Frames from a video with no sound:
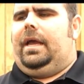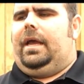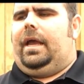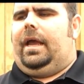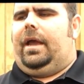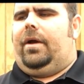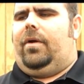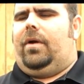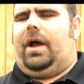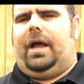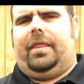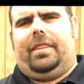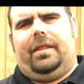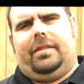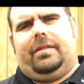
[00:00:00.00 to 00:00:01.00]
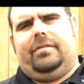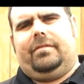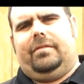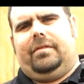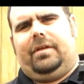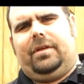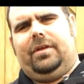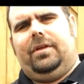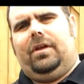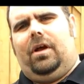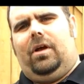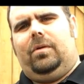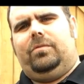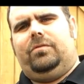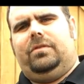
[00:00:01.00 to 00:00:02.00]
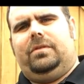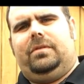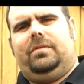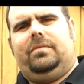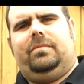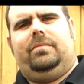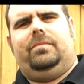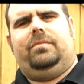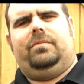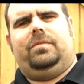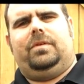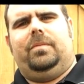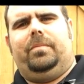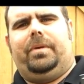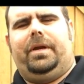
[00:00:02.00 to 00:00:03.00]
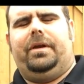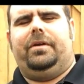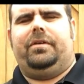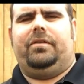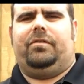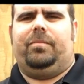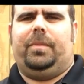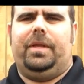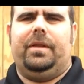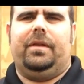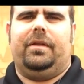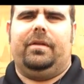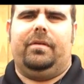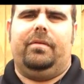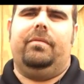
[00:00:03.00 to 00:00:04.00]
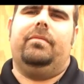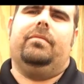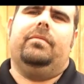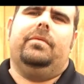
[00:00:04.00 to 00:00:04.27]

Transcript: how I think this is a good option compared to spending